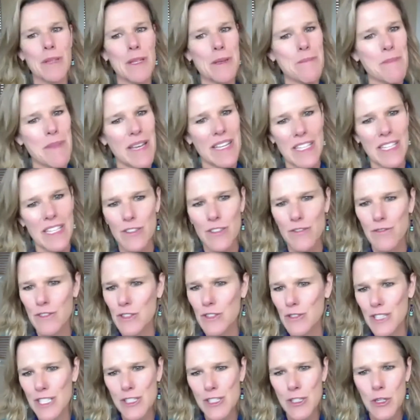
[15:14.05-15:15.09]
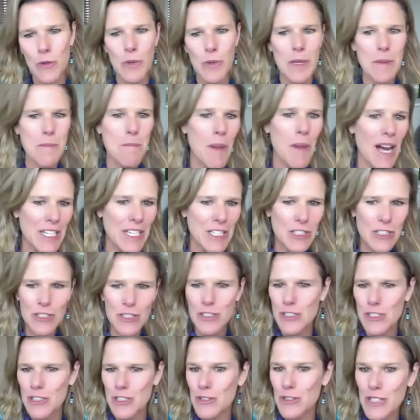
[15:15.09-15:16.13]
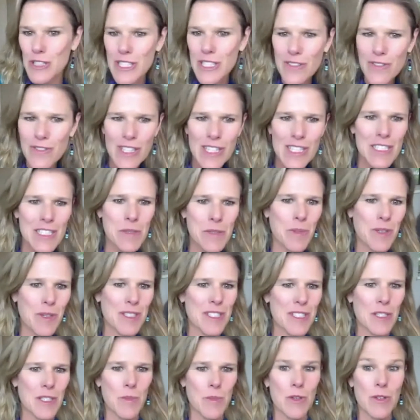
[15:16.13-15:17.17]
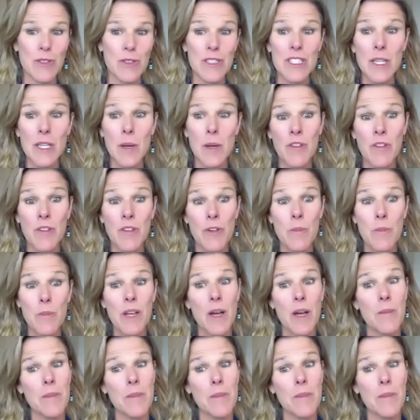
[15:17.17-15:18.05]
many of you, these are reminders. You live in these principles. Some of them come